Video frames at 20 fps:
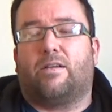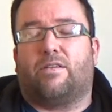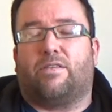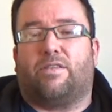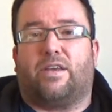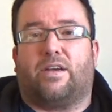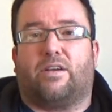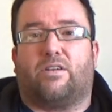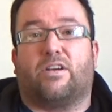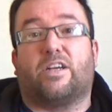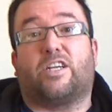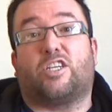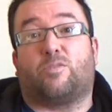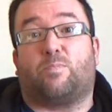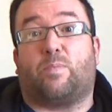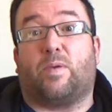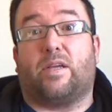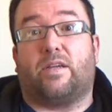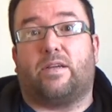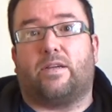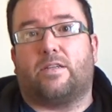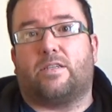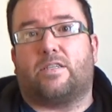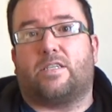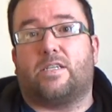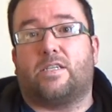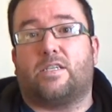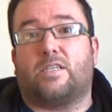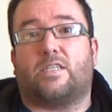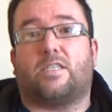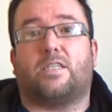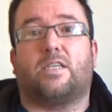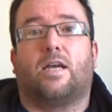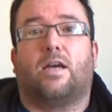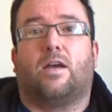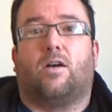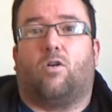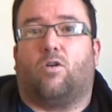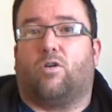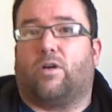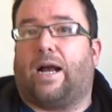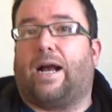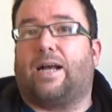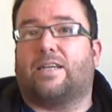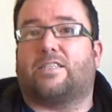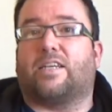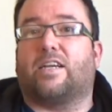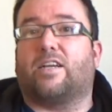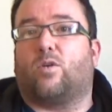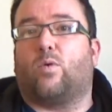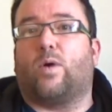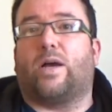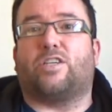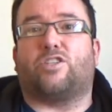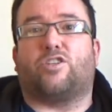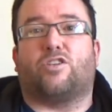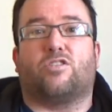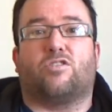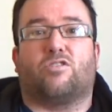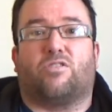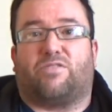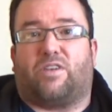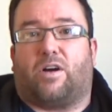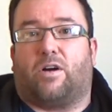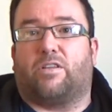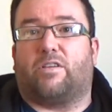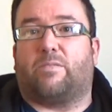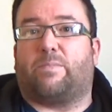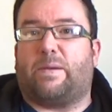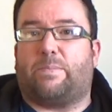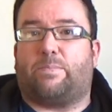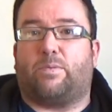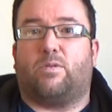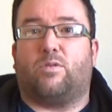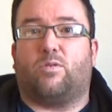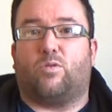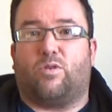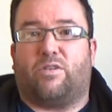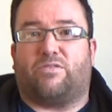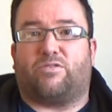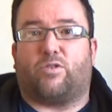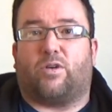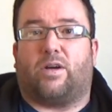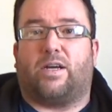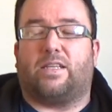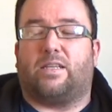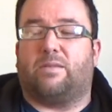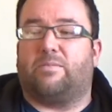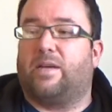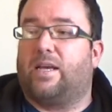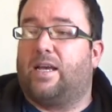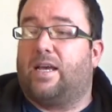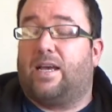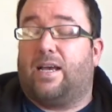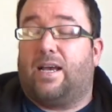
their experiences or asking questions of other people who have tried them.